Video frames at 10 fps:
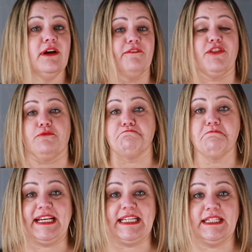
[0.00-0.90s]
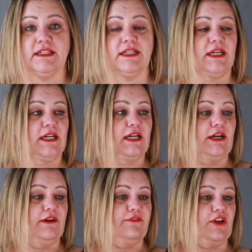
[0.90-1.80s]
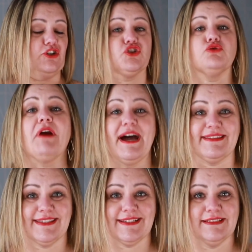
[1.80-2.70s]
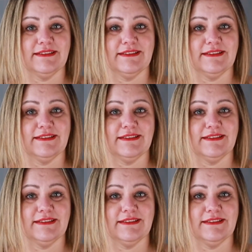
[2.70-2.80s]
of their money, of their trust.